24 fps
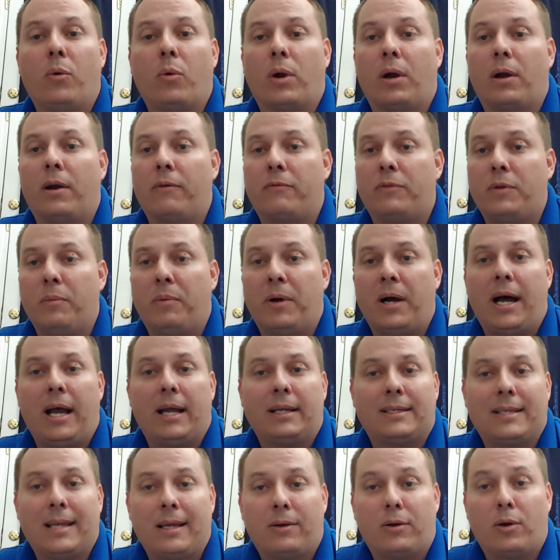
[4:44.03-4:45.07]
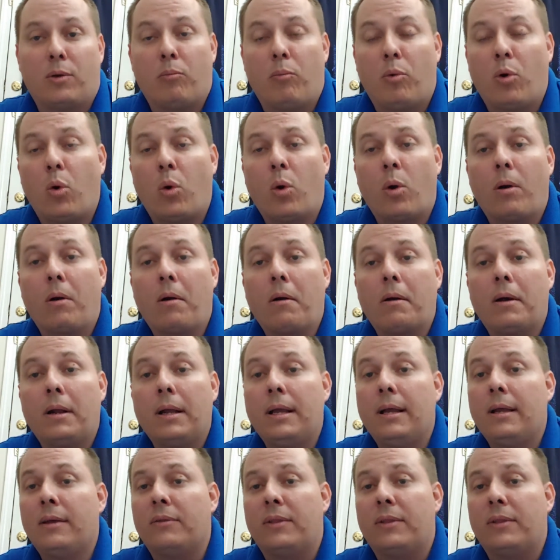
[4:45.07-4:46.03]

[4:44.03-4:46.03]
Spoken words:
where if you buy 10 or more,